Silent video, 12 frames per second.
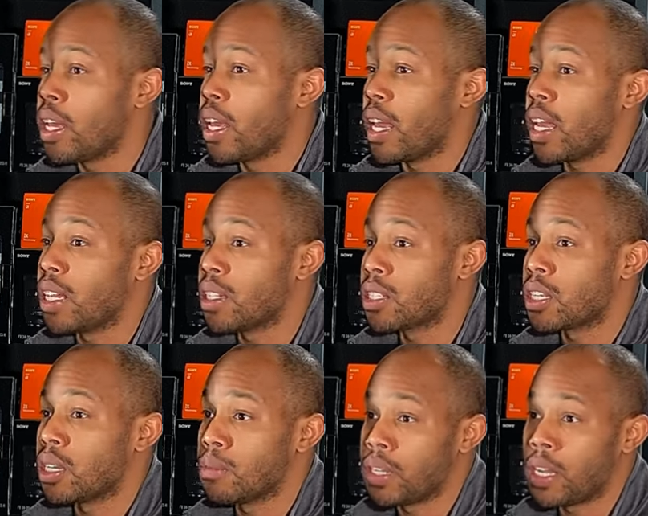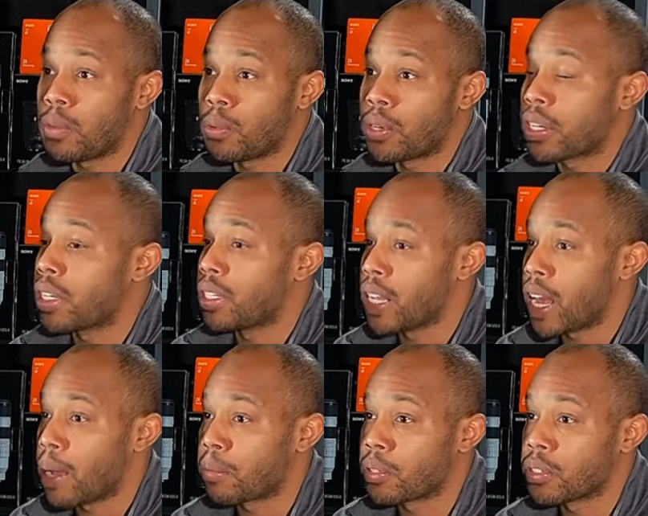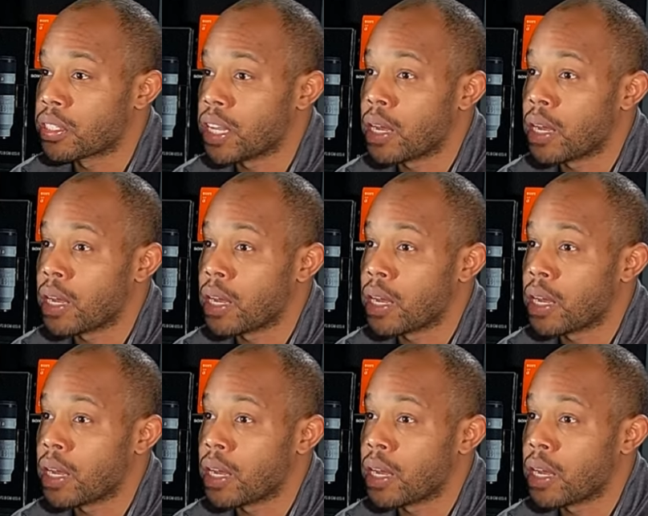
and some network adapters. Now,